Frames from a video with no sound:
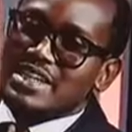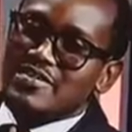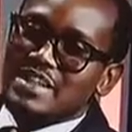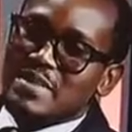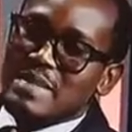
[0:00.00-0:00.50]

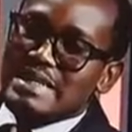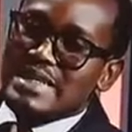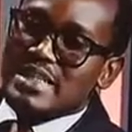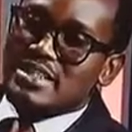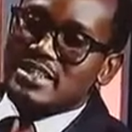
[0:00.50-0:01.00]
the
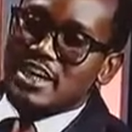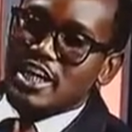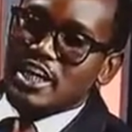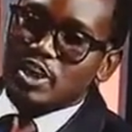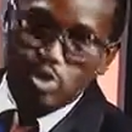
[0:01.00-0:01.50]
mandate
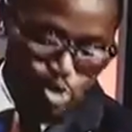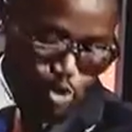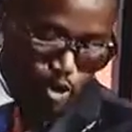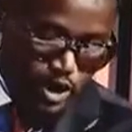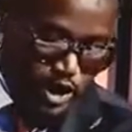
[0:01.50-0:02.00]
to
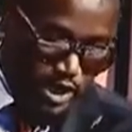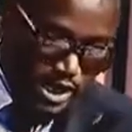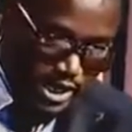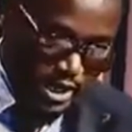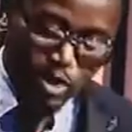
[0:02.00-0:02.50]

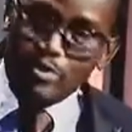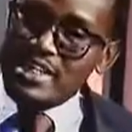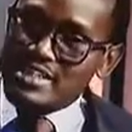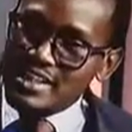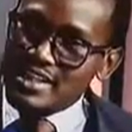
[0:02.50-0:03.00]

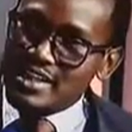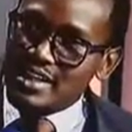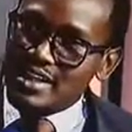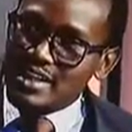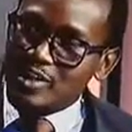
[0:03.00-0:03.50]
oversee
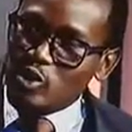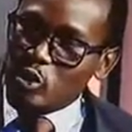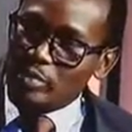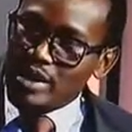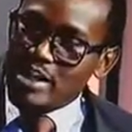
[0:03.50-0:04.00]
or to
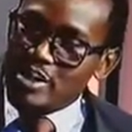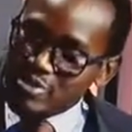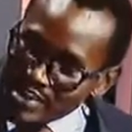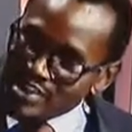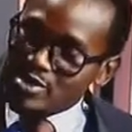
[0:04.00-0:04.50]
play an
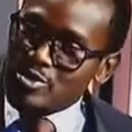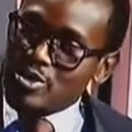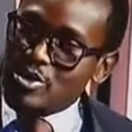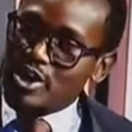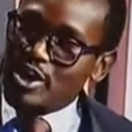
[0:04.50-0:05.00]
oversight
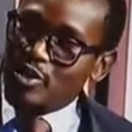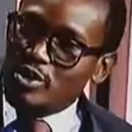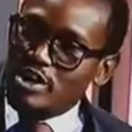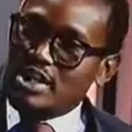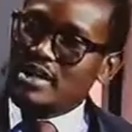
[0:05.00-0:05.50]
role
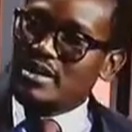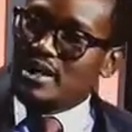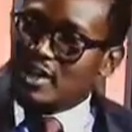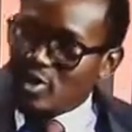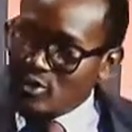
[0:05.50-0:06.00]
on
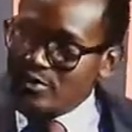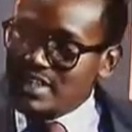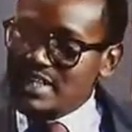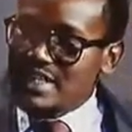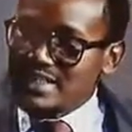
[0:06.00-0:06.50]

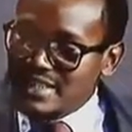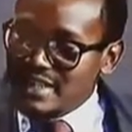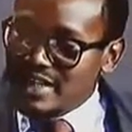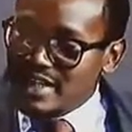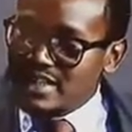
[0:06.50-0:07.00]
COVID-19
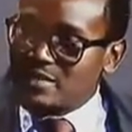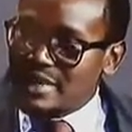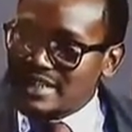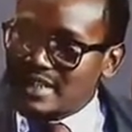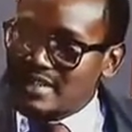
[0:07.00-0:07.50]
related
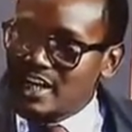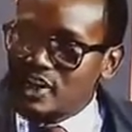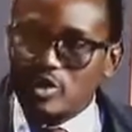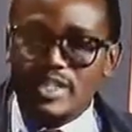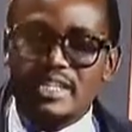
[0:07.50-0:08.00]
matters,
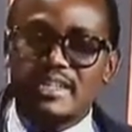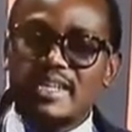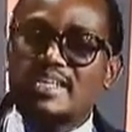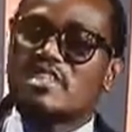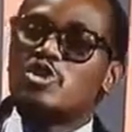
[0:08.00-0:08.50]
so that there
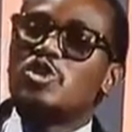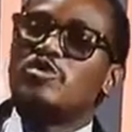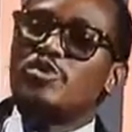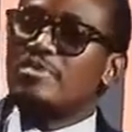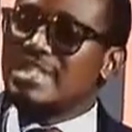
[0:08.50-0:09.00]
is
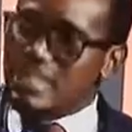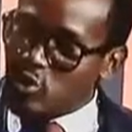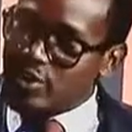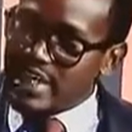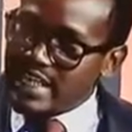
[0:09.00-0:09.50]
uniformity and
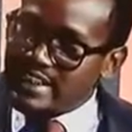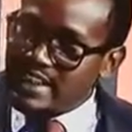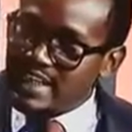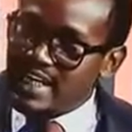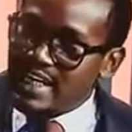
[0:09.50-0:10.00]
coordination
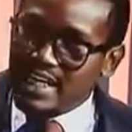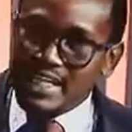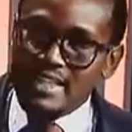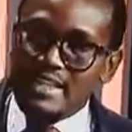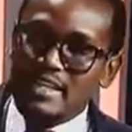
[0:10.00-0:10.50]

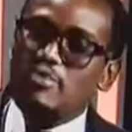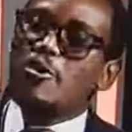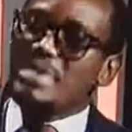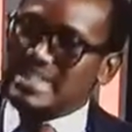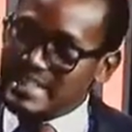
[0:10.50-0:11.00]
in
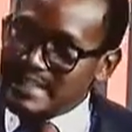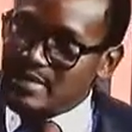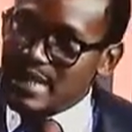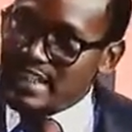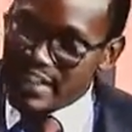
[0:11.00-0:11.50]
information
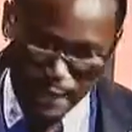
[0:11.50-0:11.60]
dissemination.